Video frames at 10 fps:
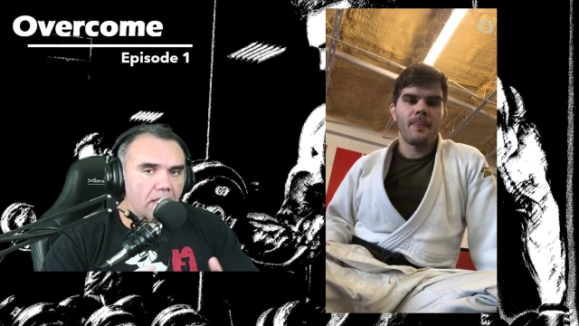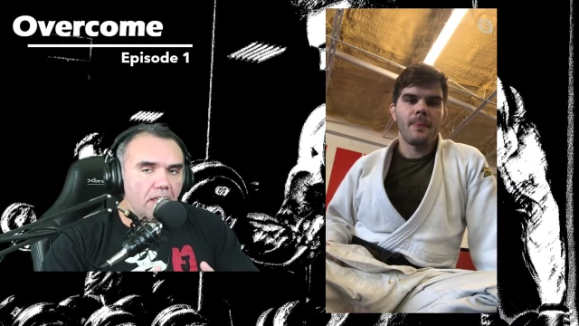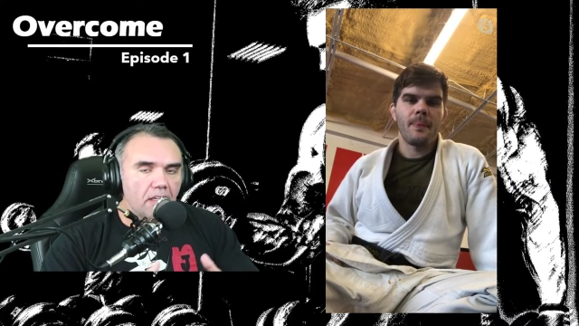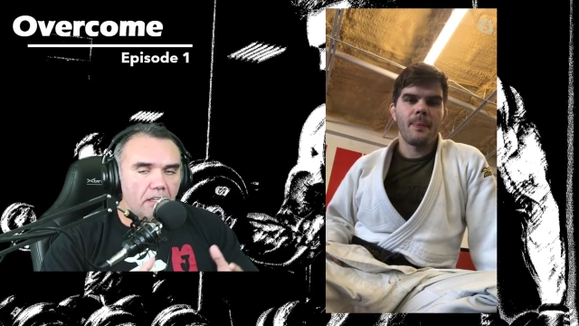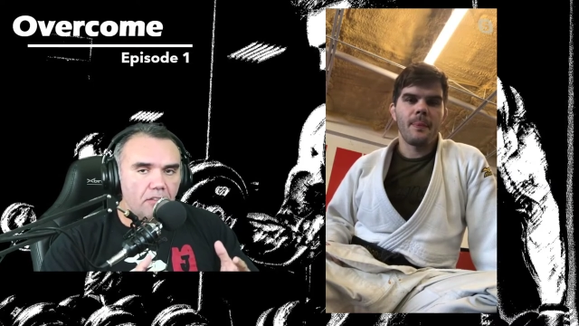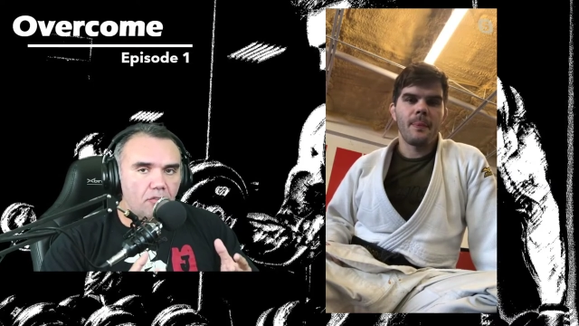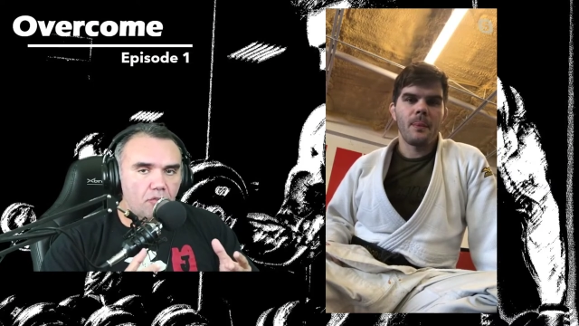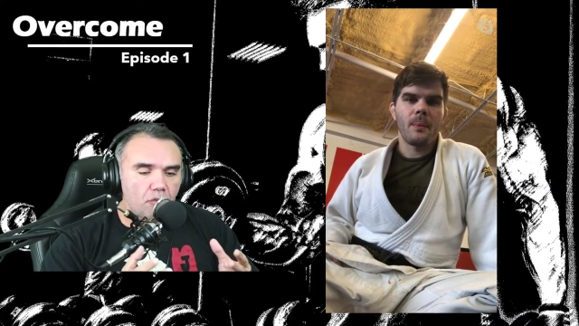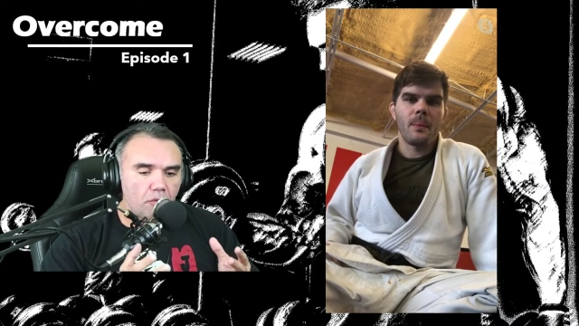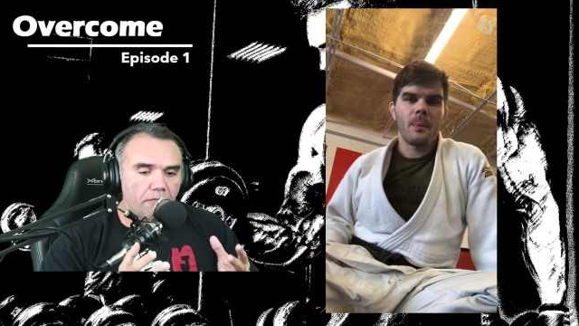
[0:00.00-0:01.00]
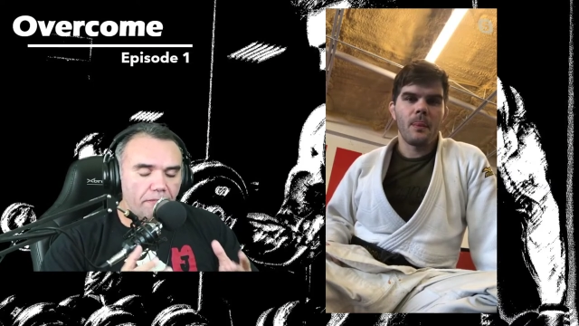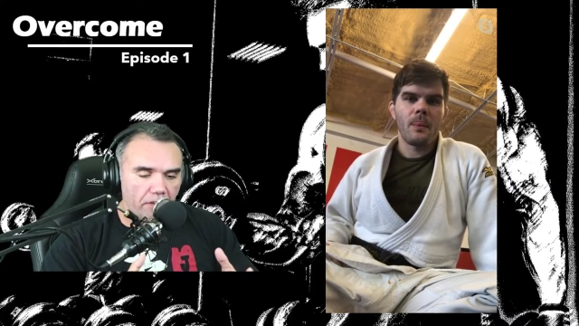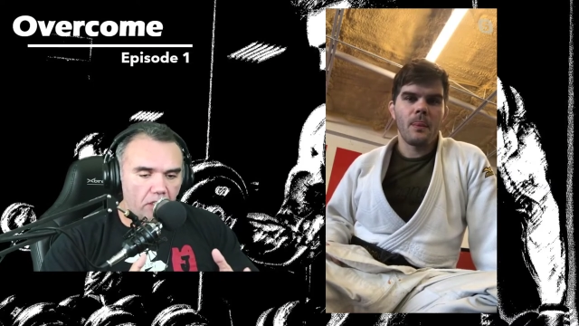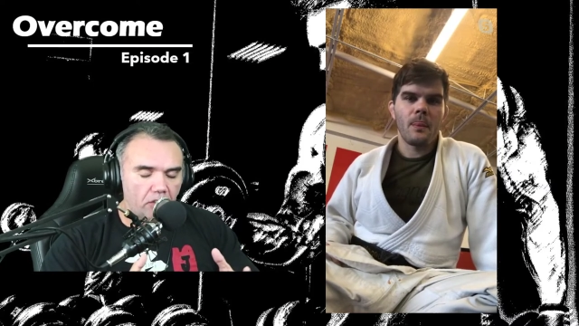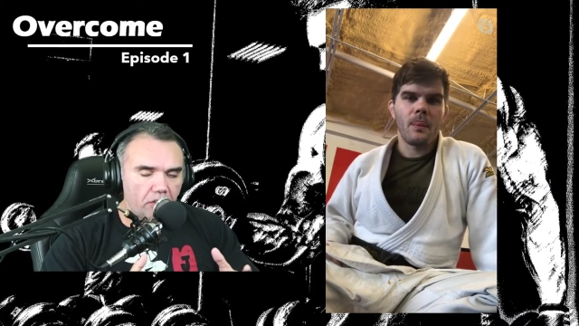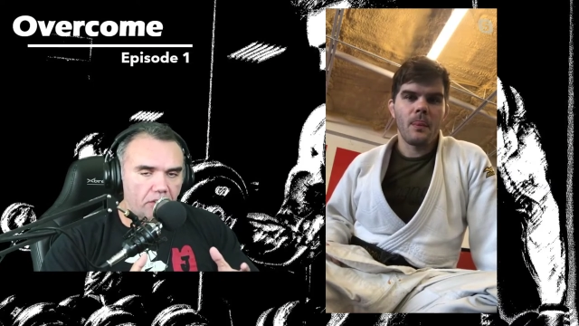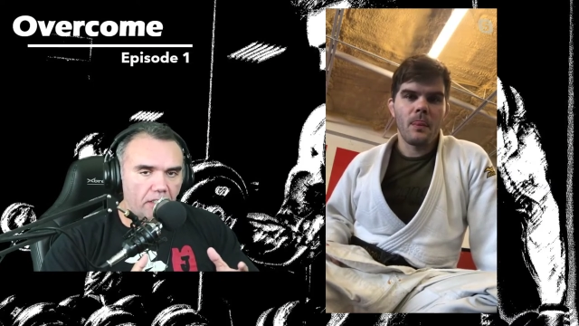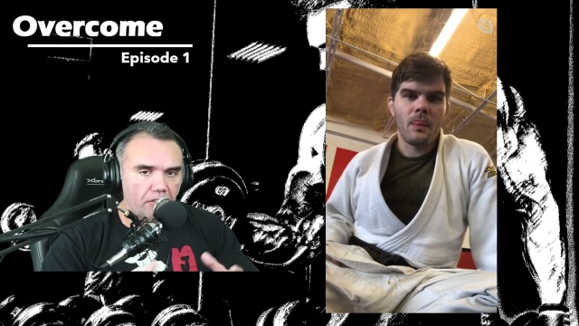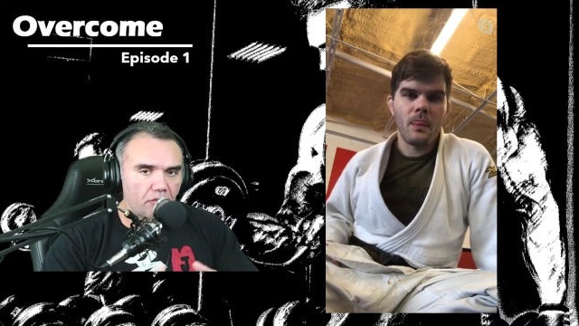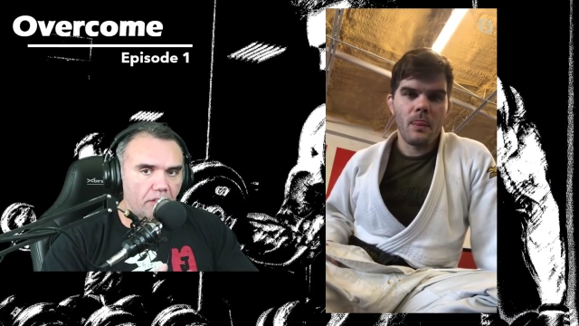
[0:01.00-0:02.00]
Speaker 1: is to first, as
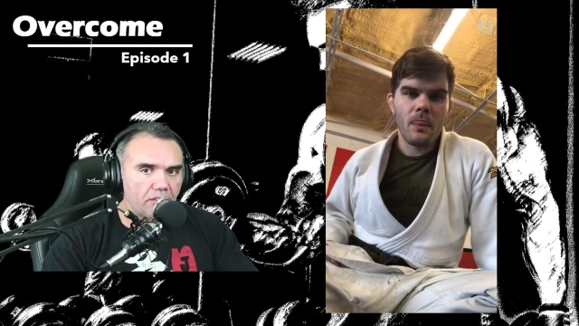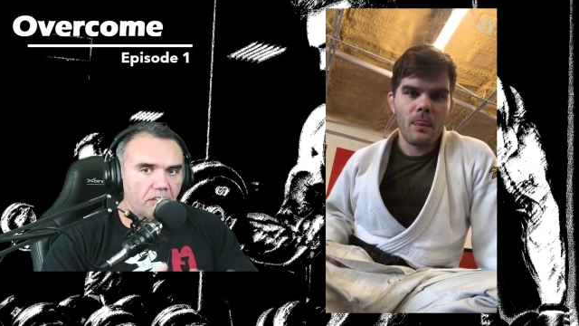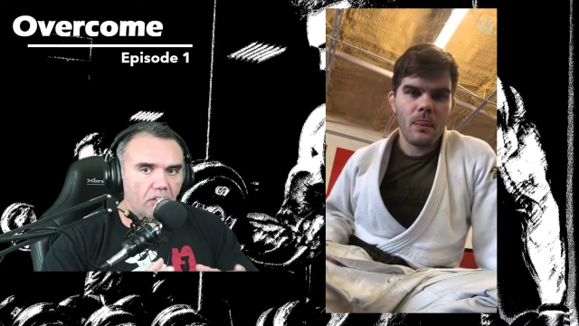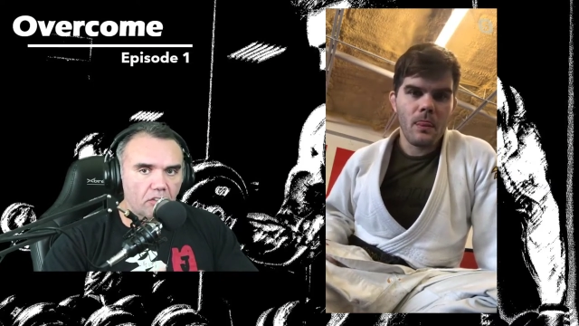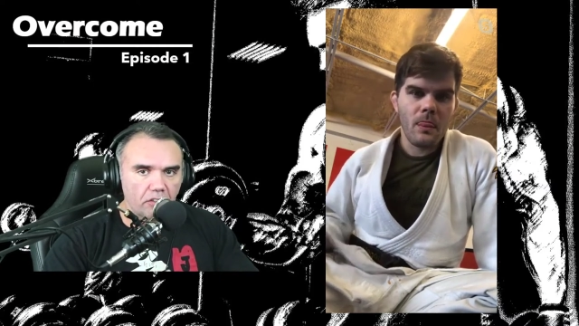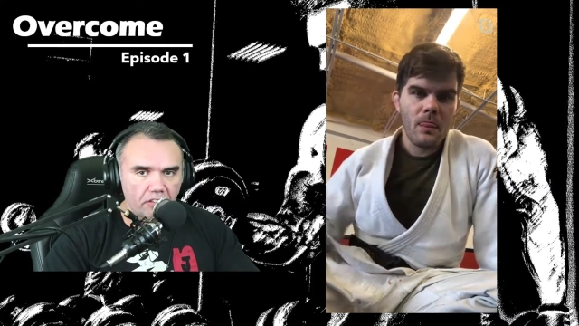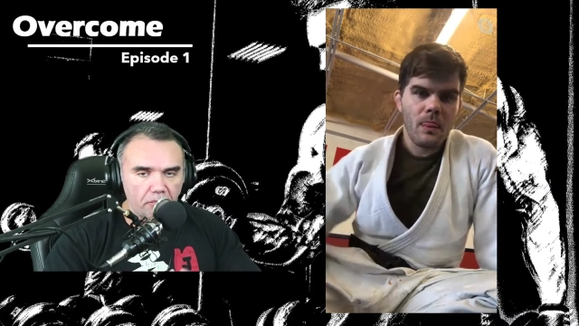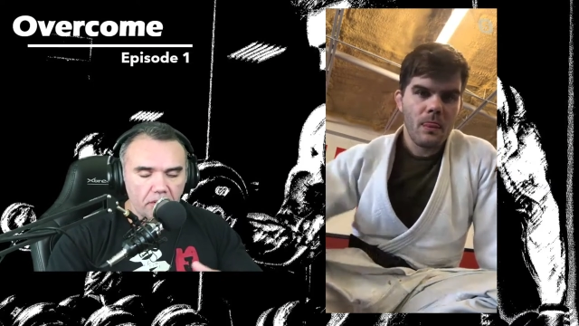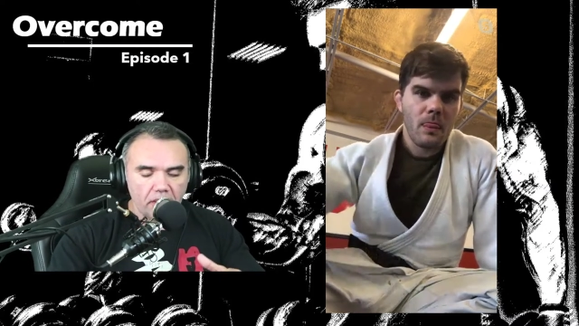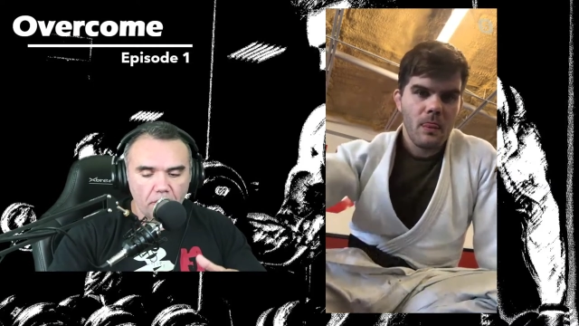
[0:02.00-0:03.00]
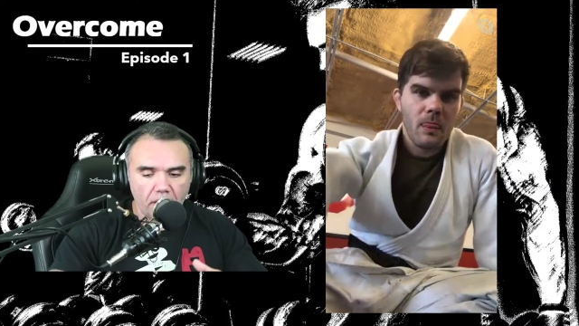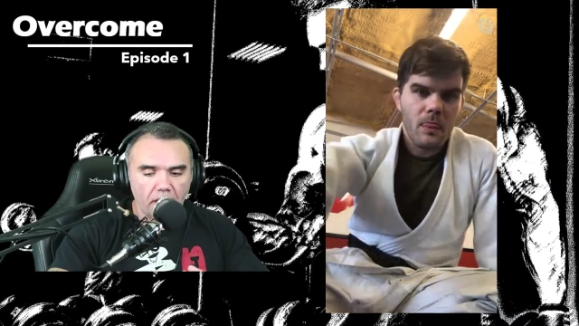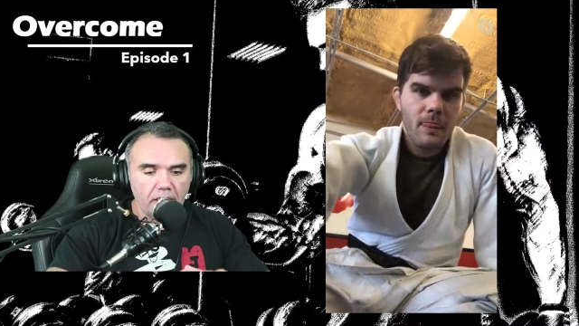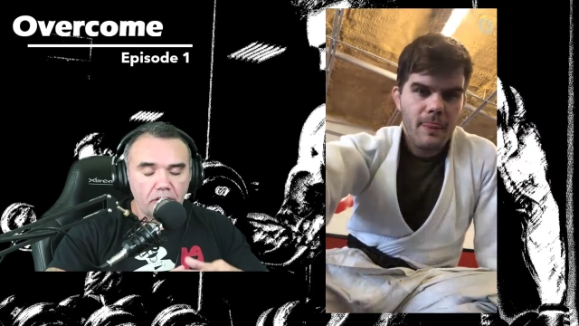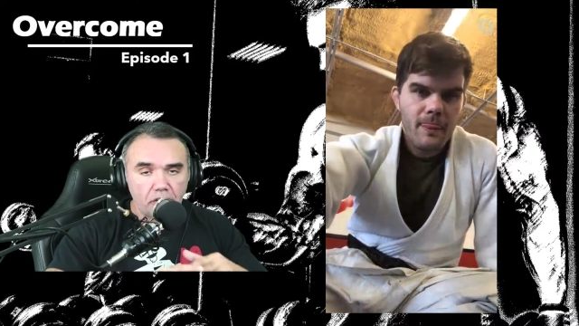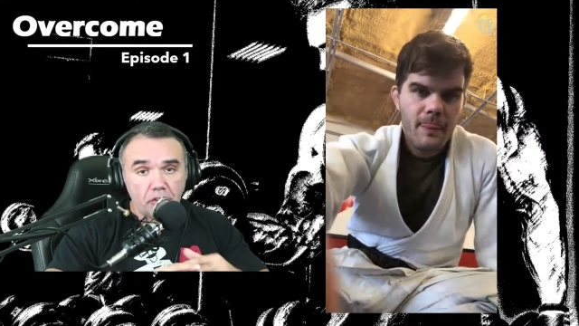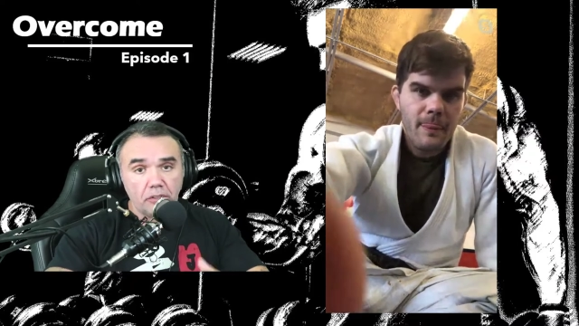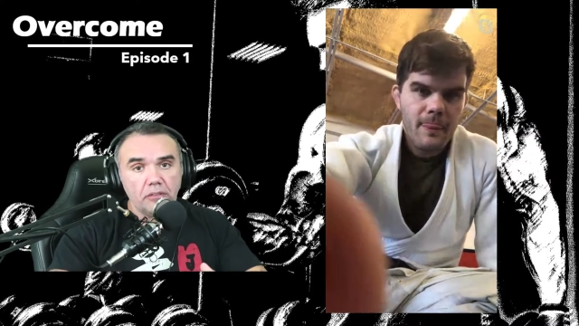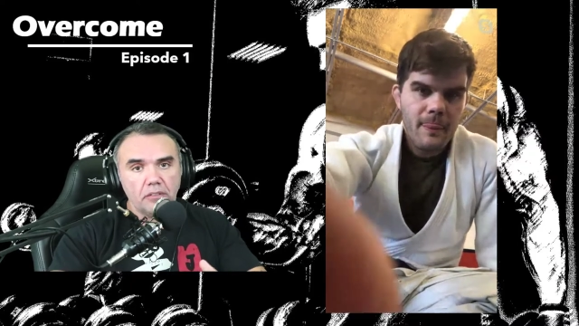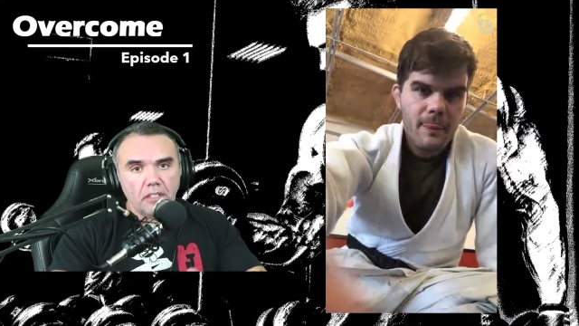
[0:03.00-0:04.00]
soon as the doctor gives me the green light,
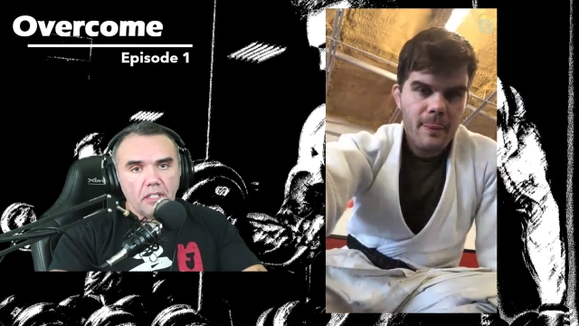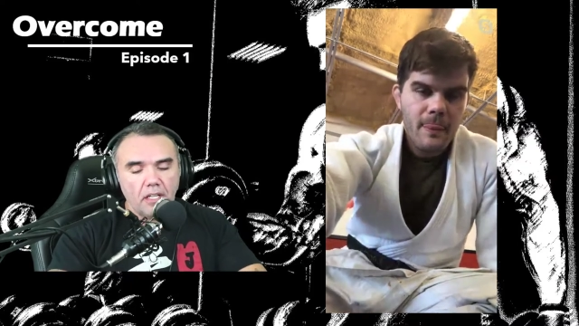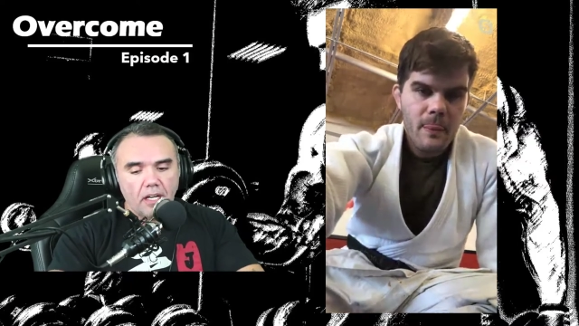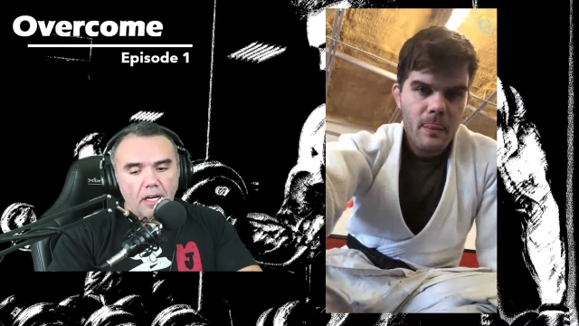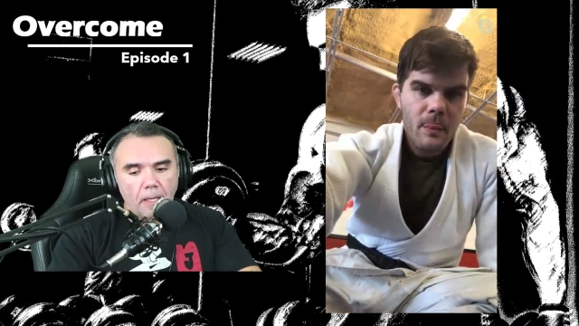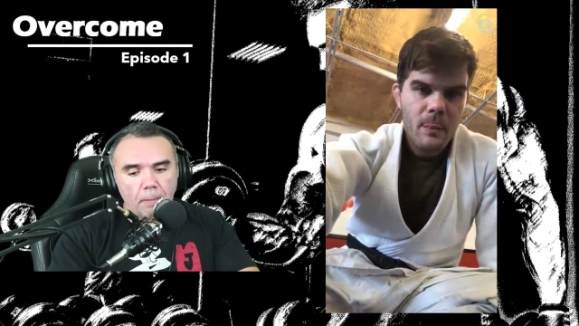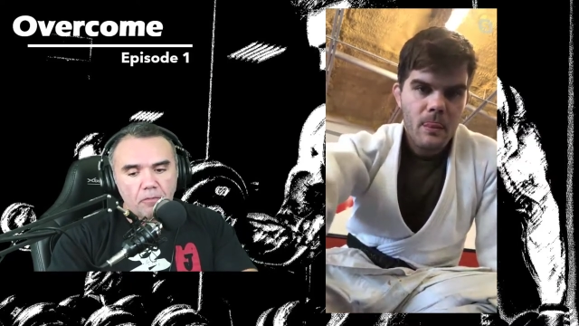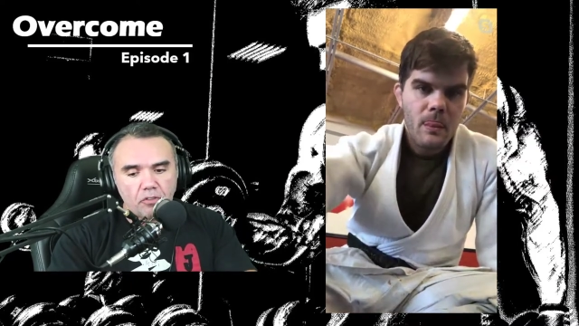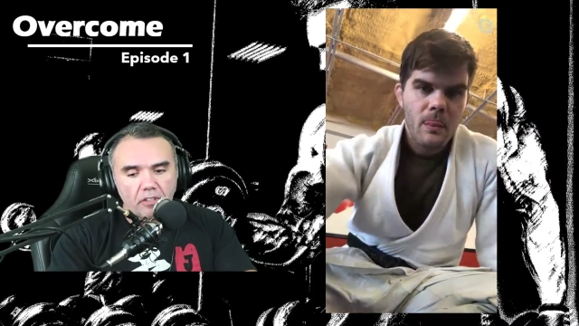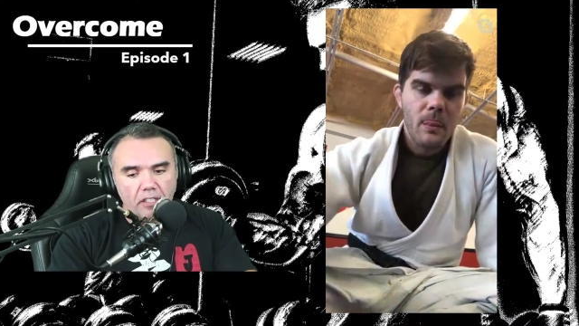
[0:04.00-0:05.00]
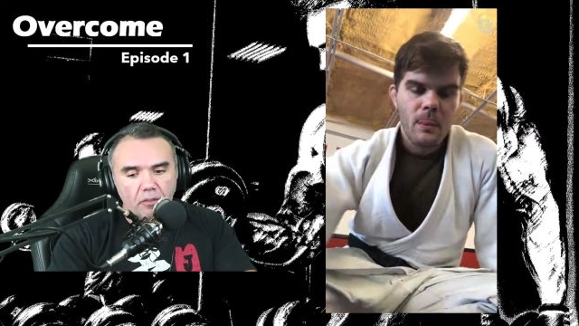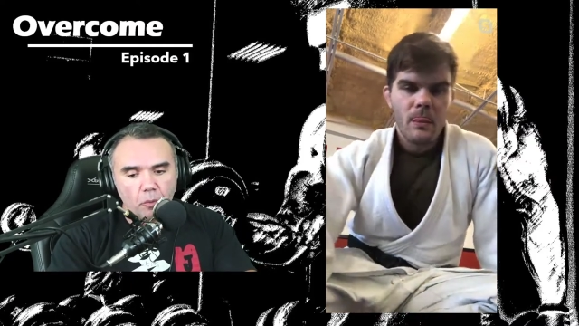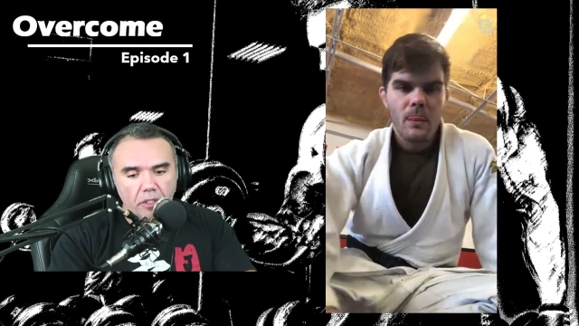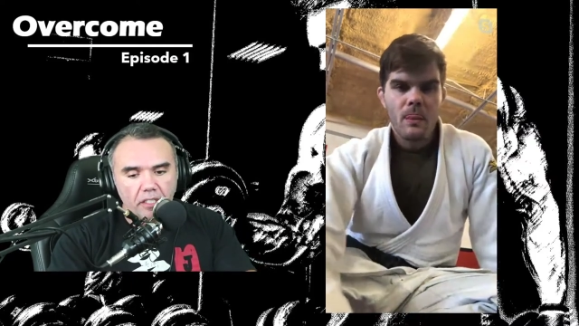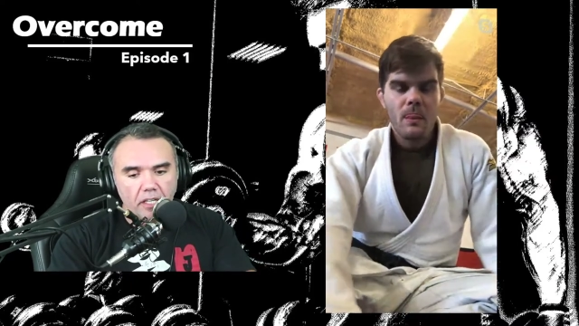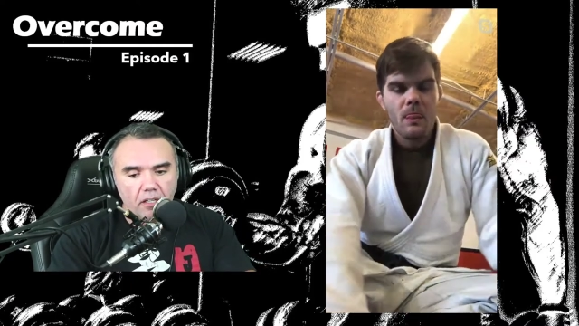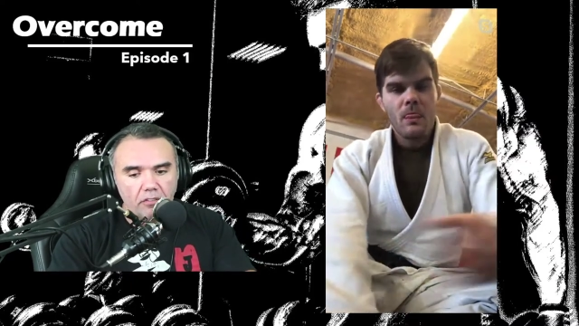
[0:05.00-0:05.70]
to um, start working out.